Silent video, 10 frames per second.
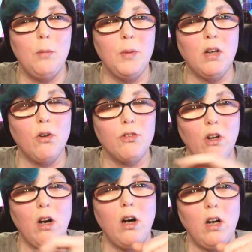because
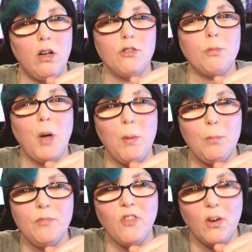our hearts
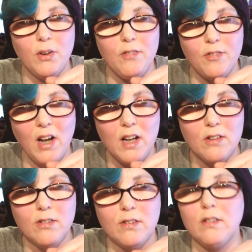pump very
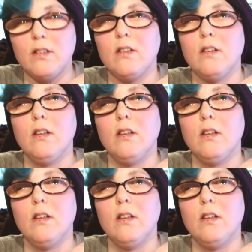fast.